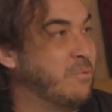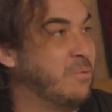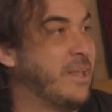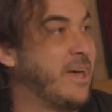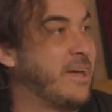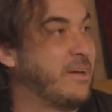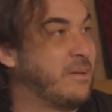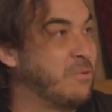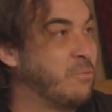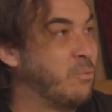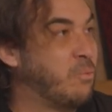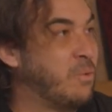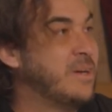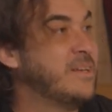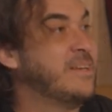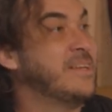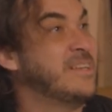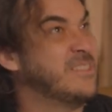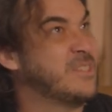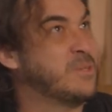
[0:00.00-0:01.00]
Like,
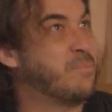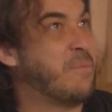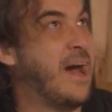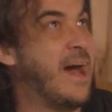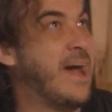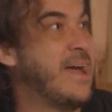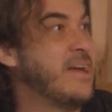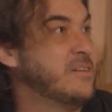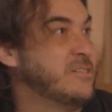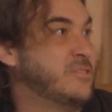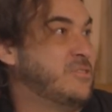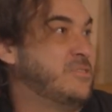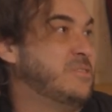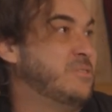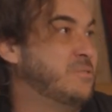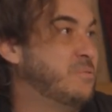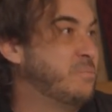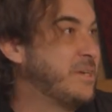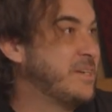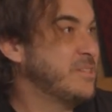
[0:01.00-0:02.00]
what inspires
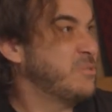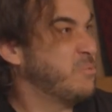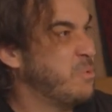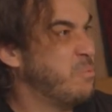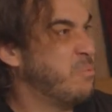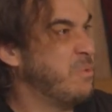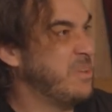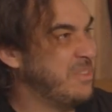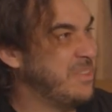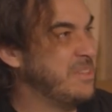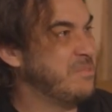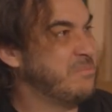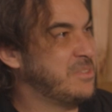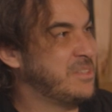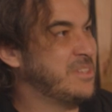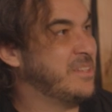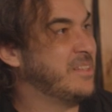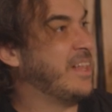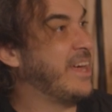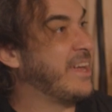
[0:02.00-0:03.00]
you? Because we want them
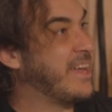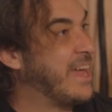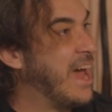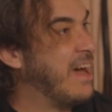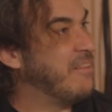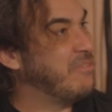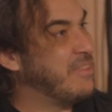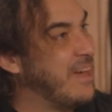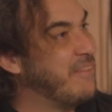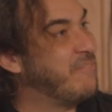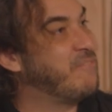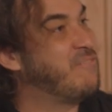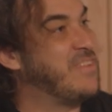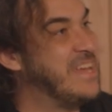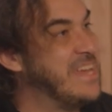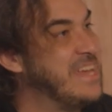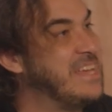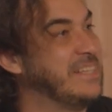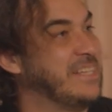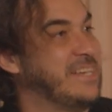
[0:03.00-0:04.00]
to like have that
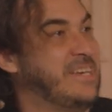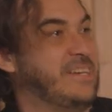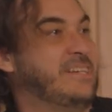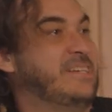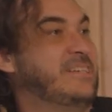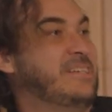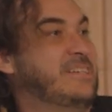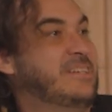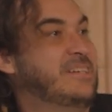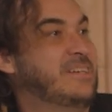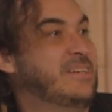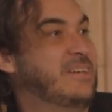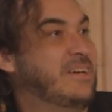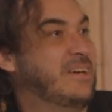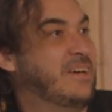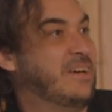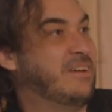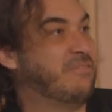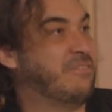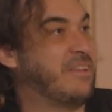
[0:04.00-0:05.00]
feeling
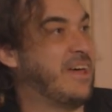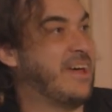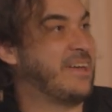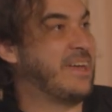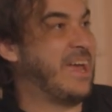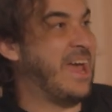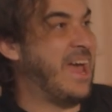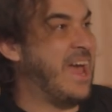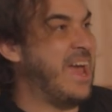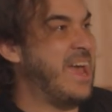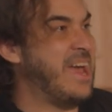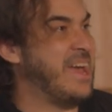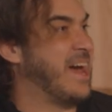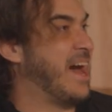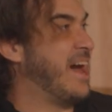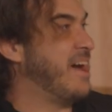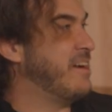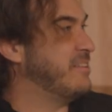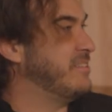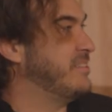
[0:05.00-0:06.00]
of like, hey,
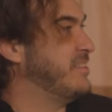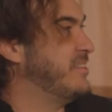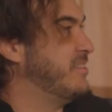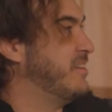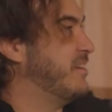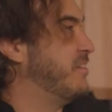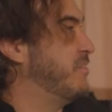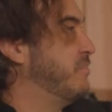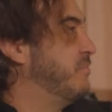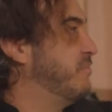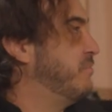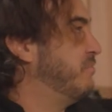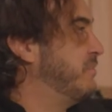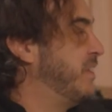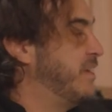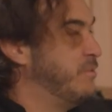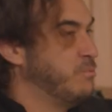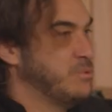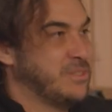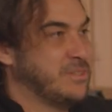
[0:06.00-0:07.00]

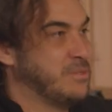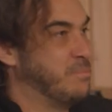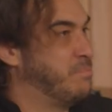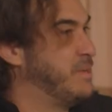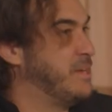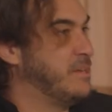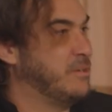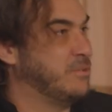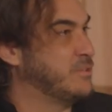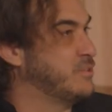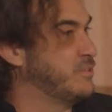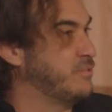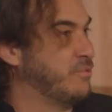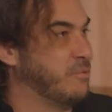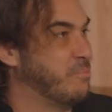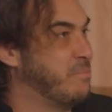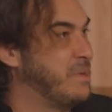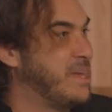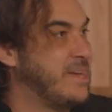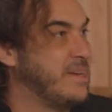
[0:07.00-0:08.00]
it was the Beatles for
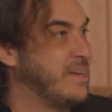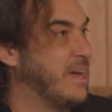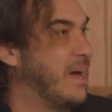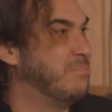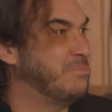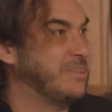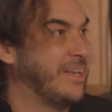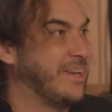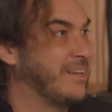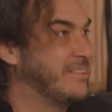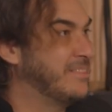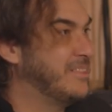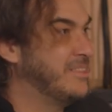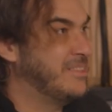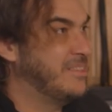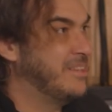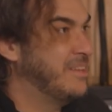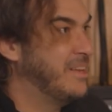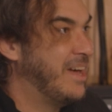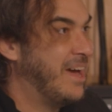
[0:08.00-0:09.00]
me. I'm like,
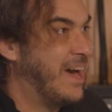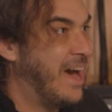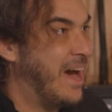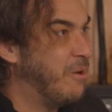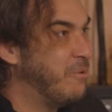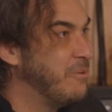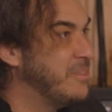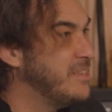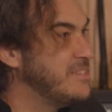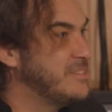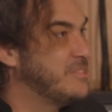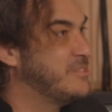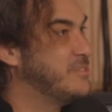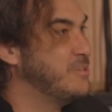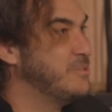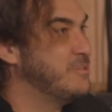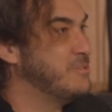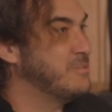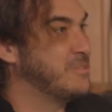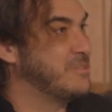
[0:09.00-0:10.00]
sure. How are these
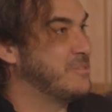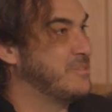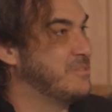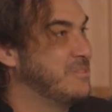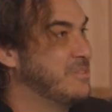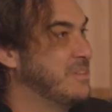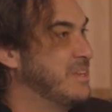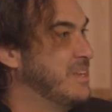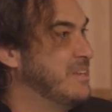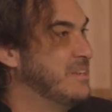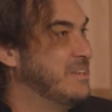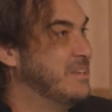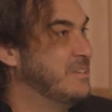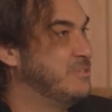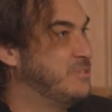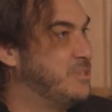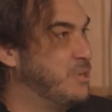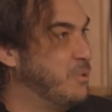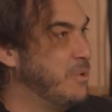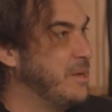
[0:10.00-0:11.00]
dudes
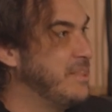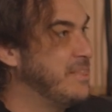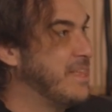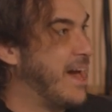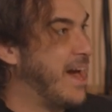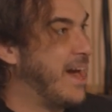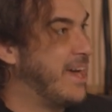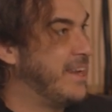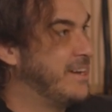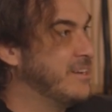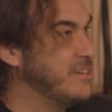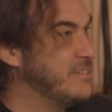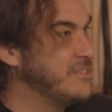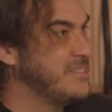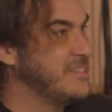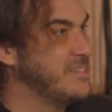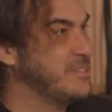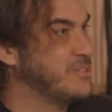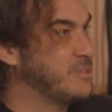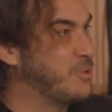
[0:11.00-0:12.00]
doing that? Here's
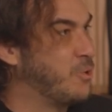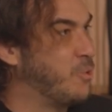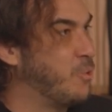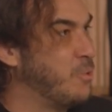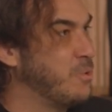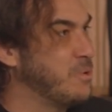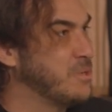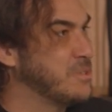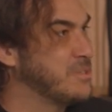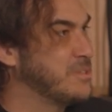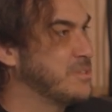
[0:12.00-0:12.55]
these chords.